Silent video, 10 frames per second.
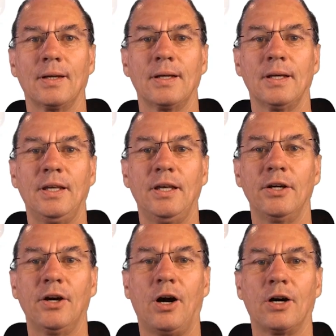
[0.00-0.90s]

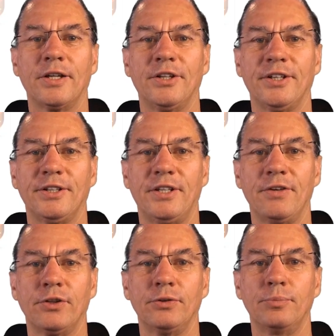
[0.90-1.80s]
Here are the
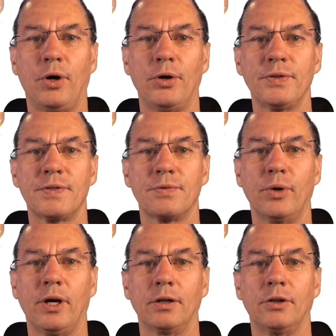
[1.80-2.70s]
different points
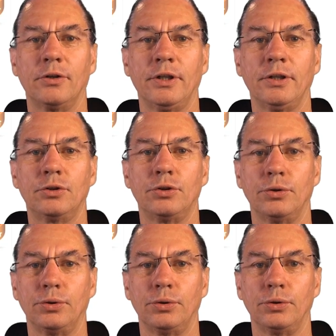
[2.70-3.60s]
we are going
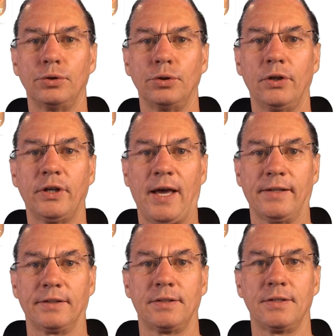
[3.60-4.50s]
to look at.